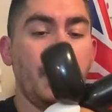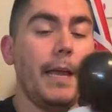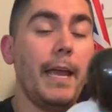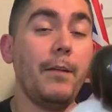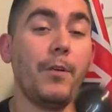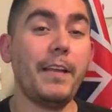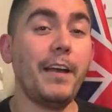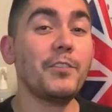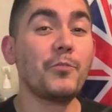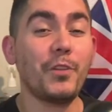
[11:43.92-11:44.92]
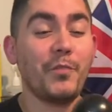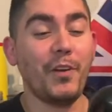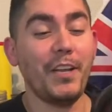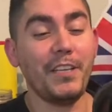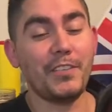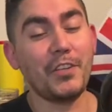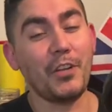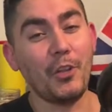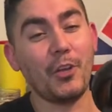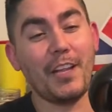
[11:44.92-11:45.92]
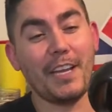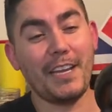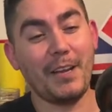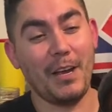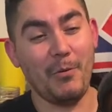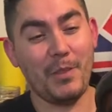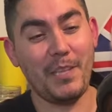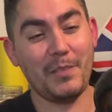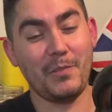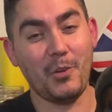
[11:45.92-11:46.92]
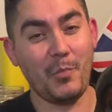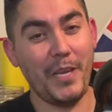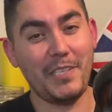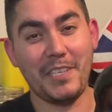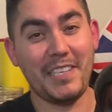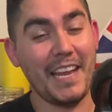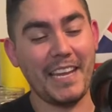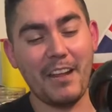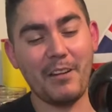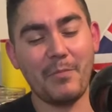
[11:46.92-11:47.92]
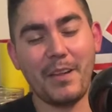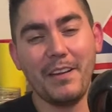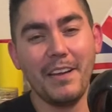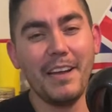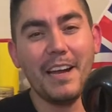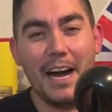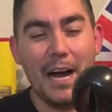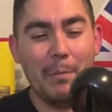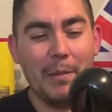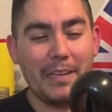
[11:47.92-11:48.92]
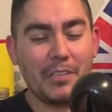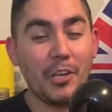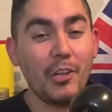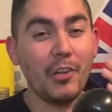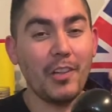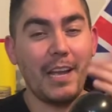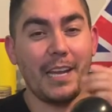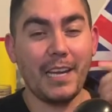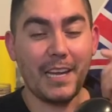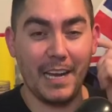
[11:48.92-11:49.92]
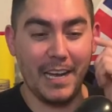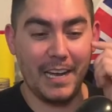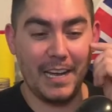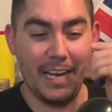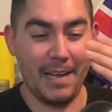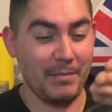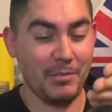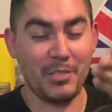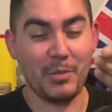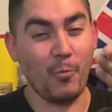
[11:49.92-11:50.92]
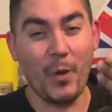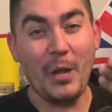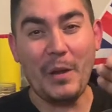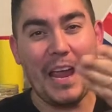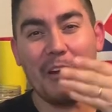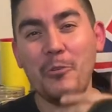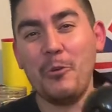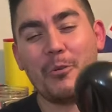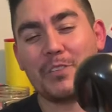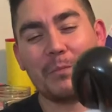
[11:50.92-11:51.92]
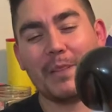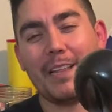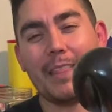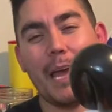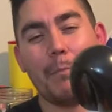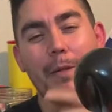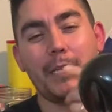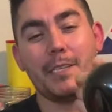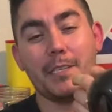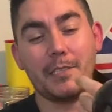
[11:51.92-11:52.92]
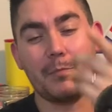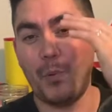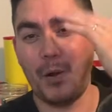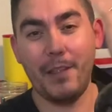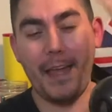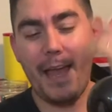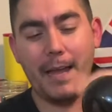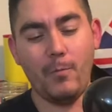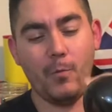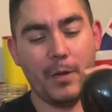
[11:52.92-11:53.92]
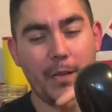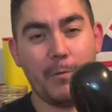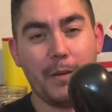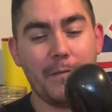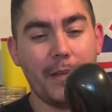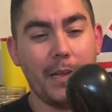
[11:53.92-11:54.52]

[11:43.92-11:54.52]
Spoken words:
And right now, it's really funny. It's just gonna look like with this little piece that's hanging out there. It's gonna look like just a weird hairdo or something like that. But it's just part of the hat, and we'll get rid of